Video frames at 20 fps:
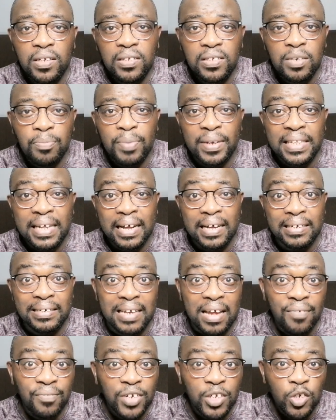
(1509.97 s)
field by the
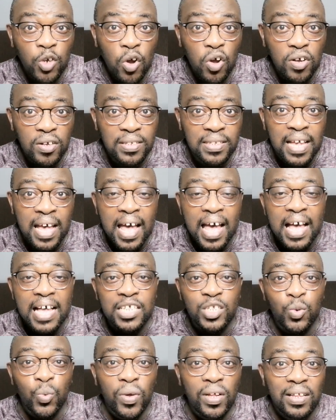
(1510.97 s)
cadaver dogs
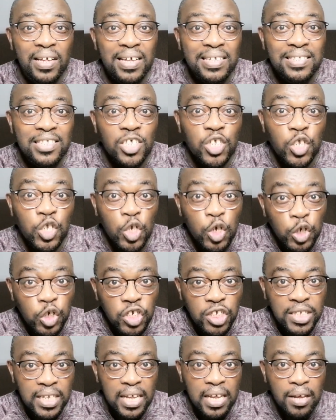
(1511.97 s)
as well as the
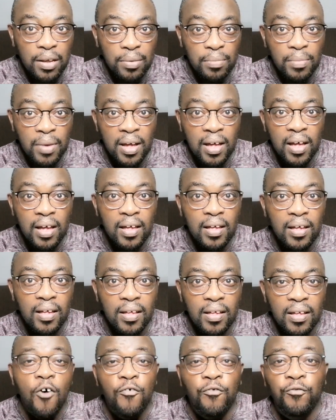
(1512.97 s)
search team,
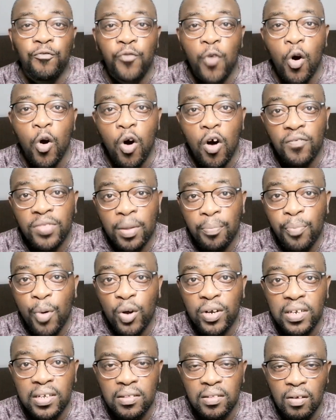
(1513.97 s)
4 of the
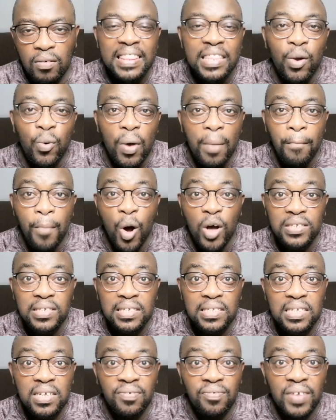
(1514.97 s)
bodies, they were
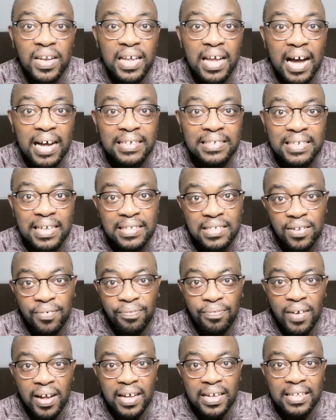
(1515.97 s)
positively
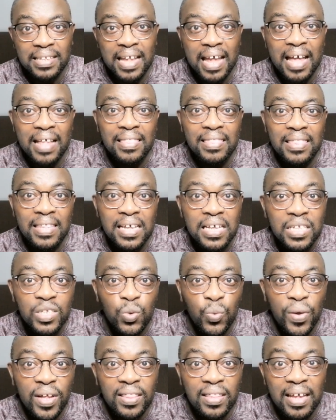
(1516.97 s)
identified, and
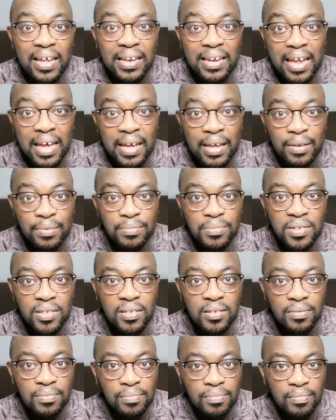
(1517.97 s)
these were their
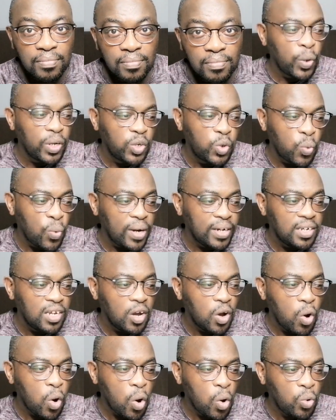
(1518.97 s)
names.
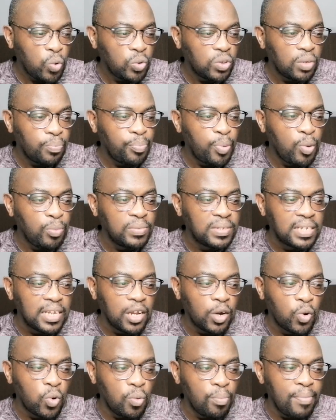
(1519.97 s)
21-year-old
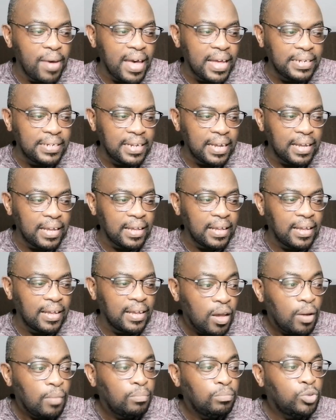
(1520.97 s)
Phumzile
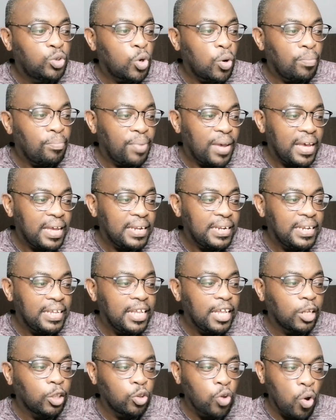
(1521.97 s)
Gumede,
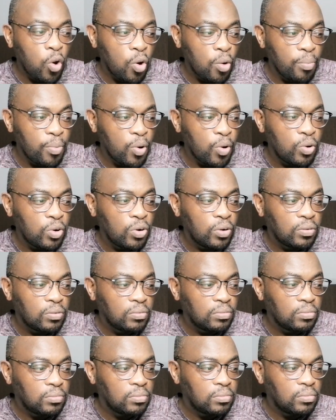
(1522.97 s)
Ntombeni Ngobo,